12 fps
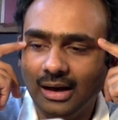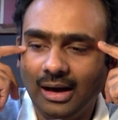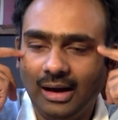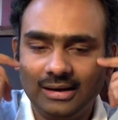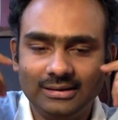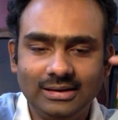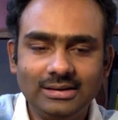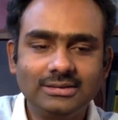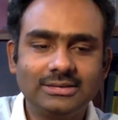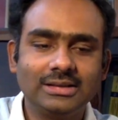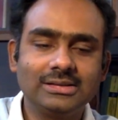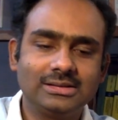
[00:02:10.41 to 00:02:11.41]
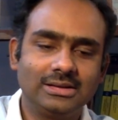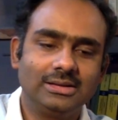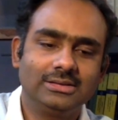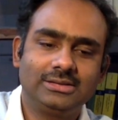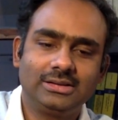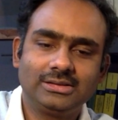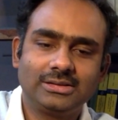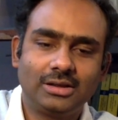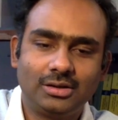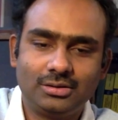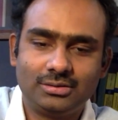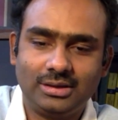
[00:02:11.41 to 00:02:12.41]
and then just just
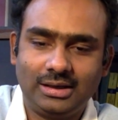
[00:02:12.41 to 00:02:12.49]
now